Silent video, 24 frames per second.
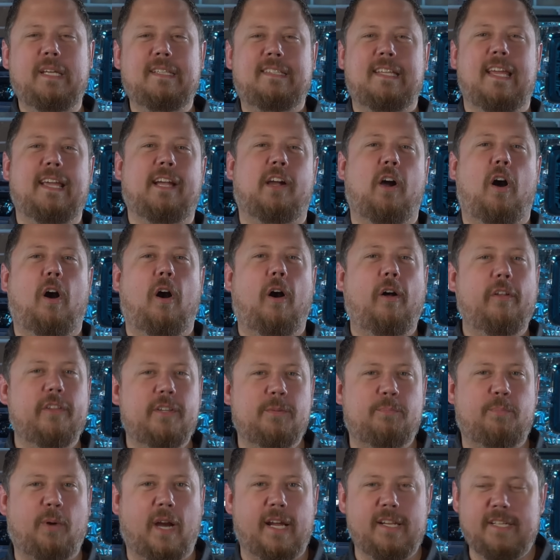We take all
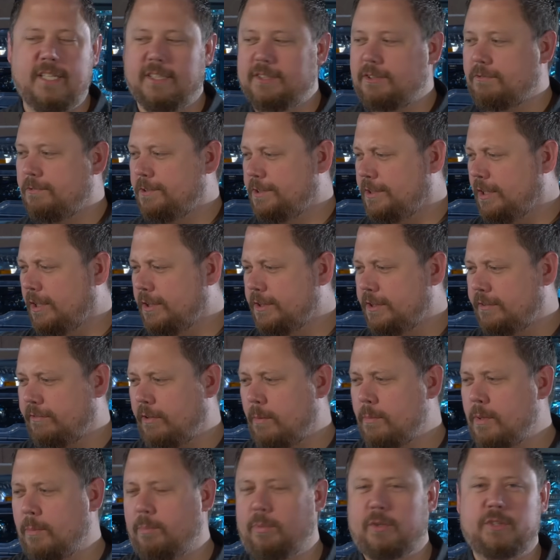the brightness results
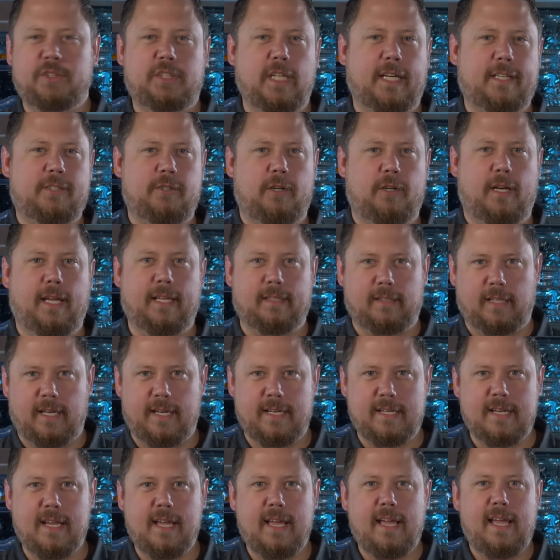from the projector
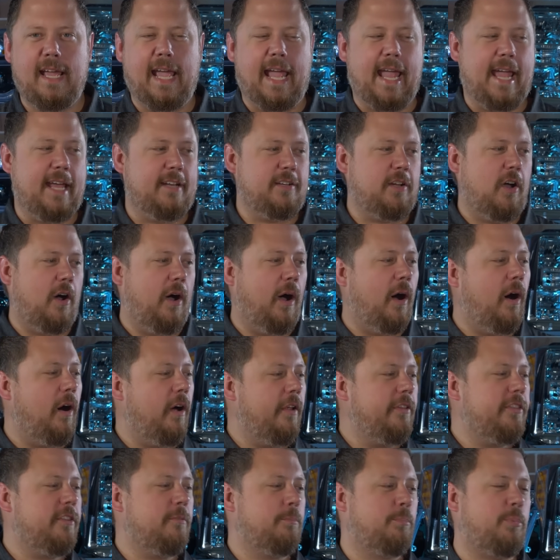headlight and
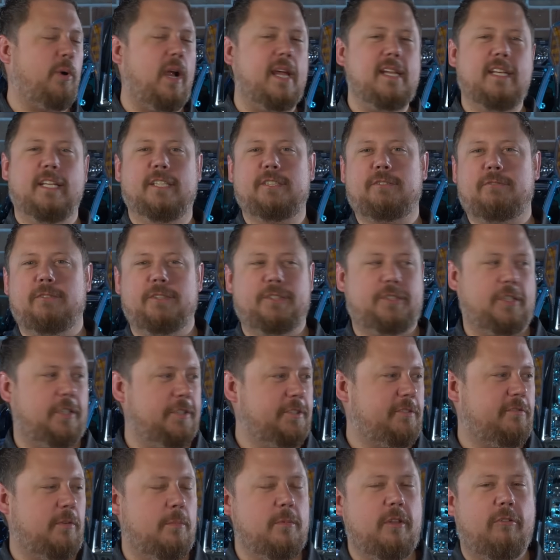all the brightness
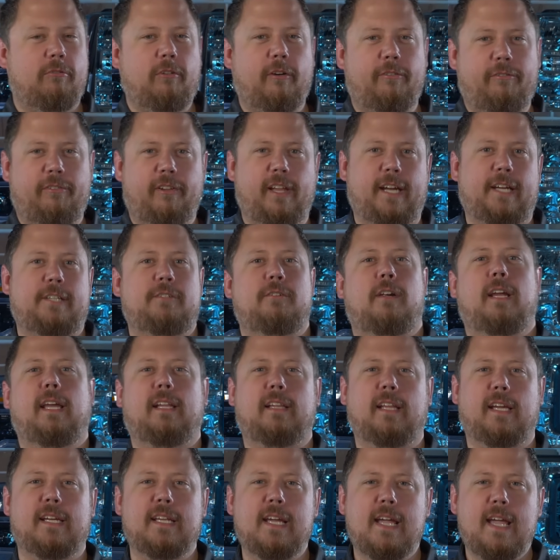results from the reflector
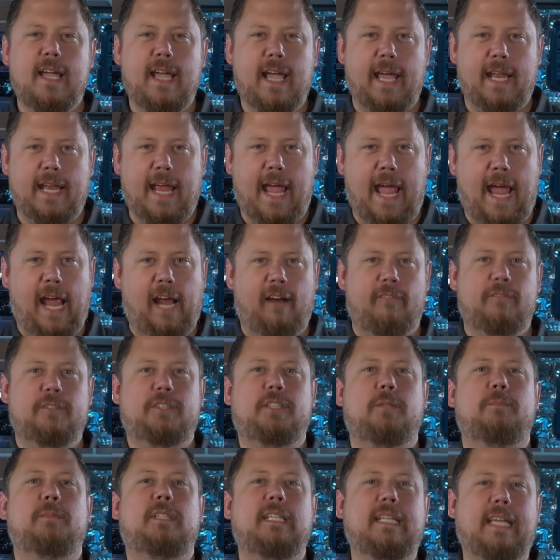headlight and average
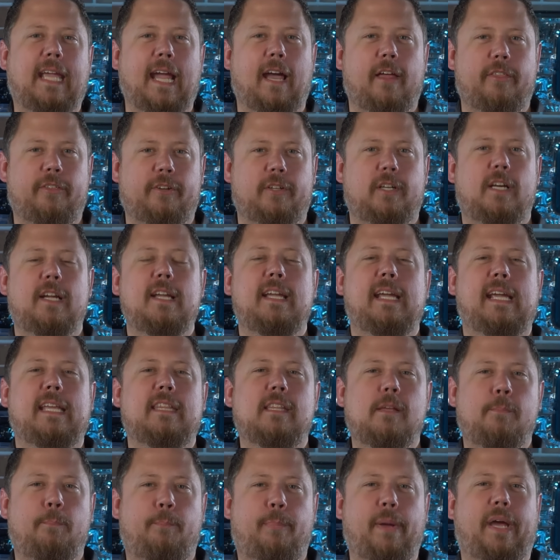them together in
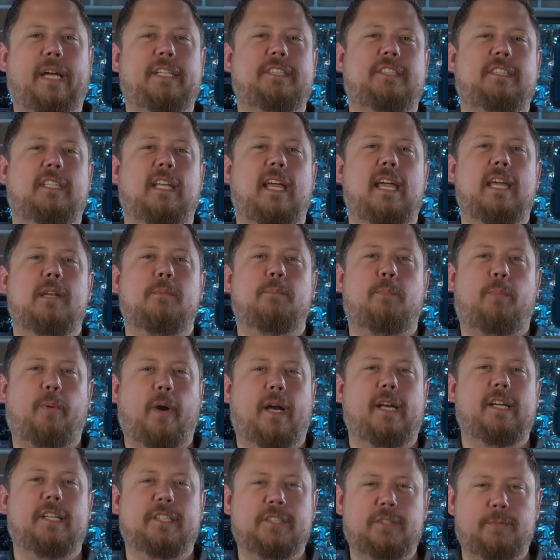the best and
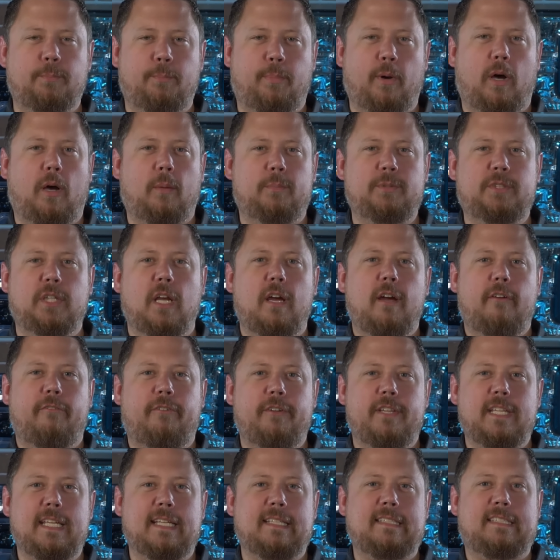brightest bulbs
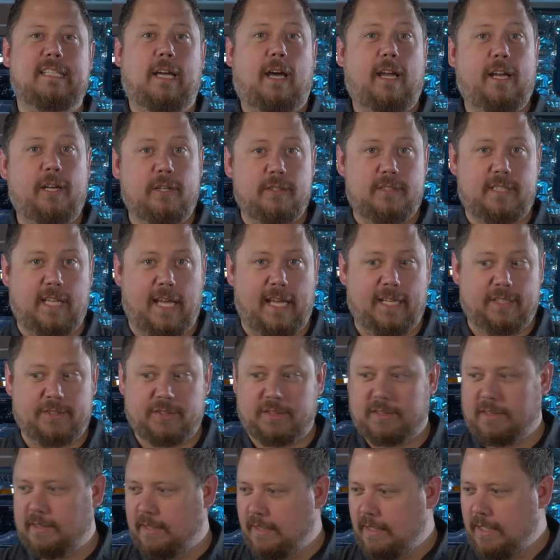for the entire
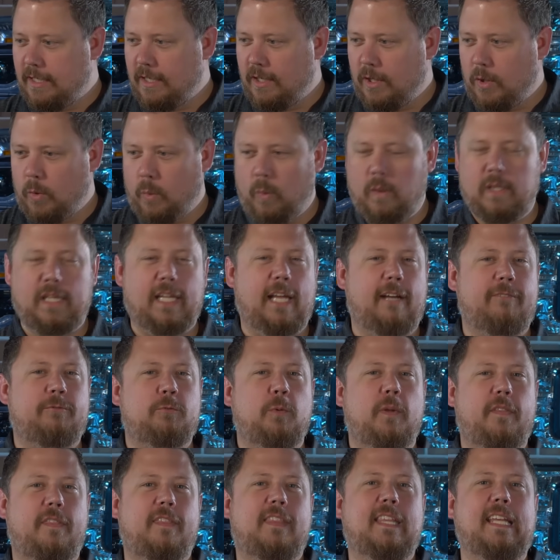test, we're left
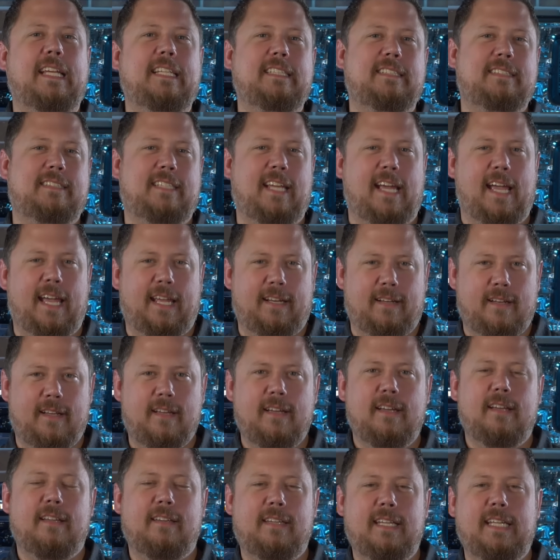with these 10.
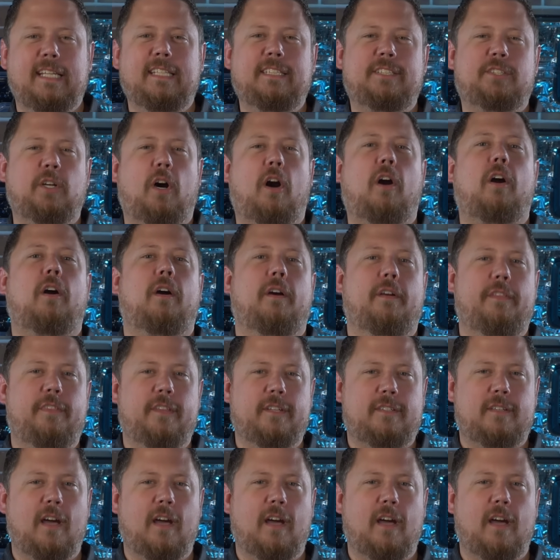These are the